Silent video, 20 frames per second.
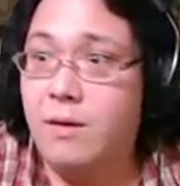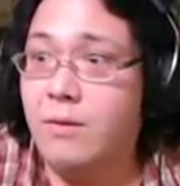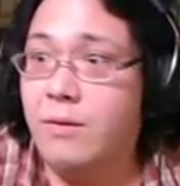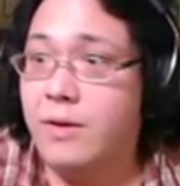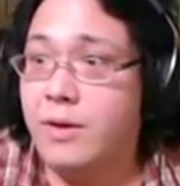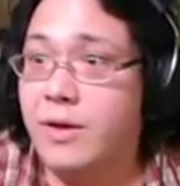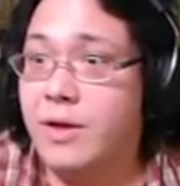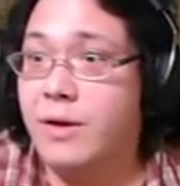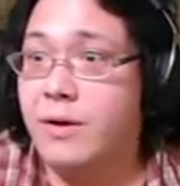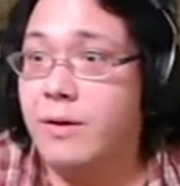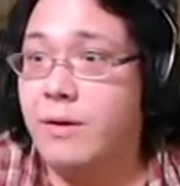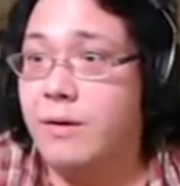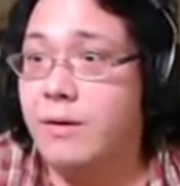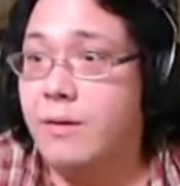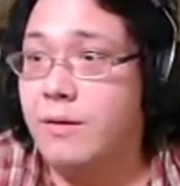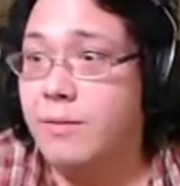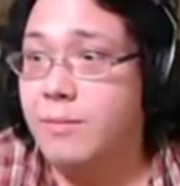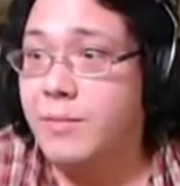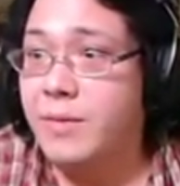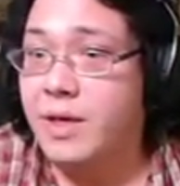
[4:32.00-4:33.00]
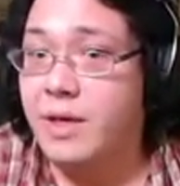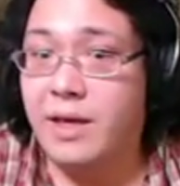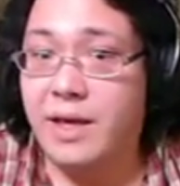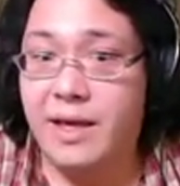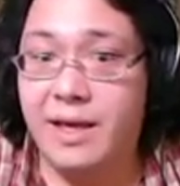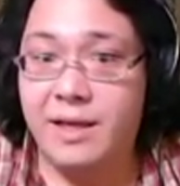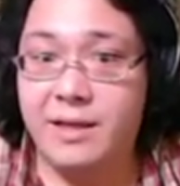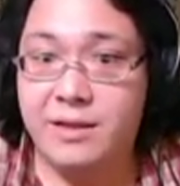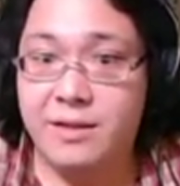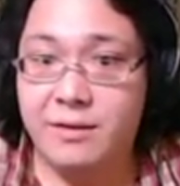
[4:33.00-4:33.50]
Look here. Let me
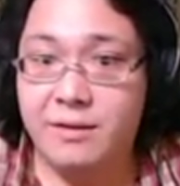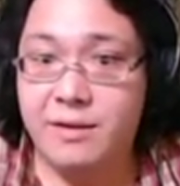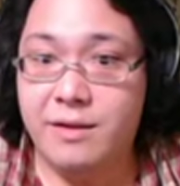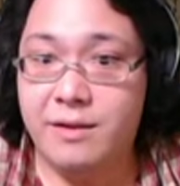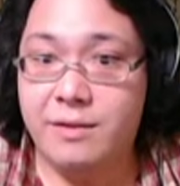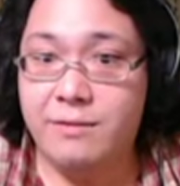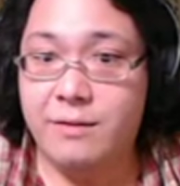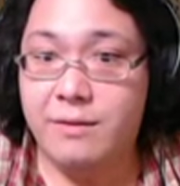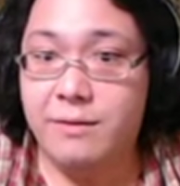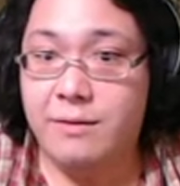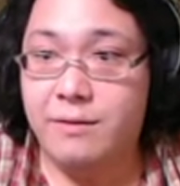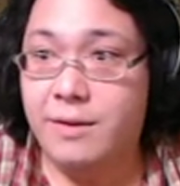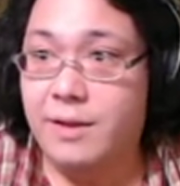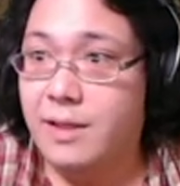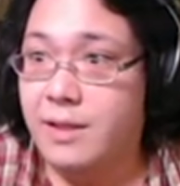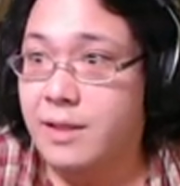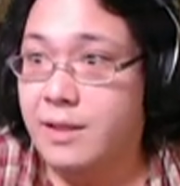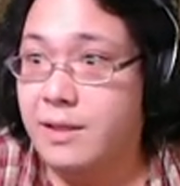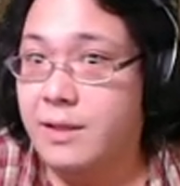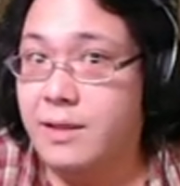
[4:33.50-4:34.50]
cancel this real quick.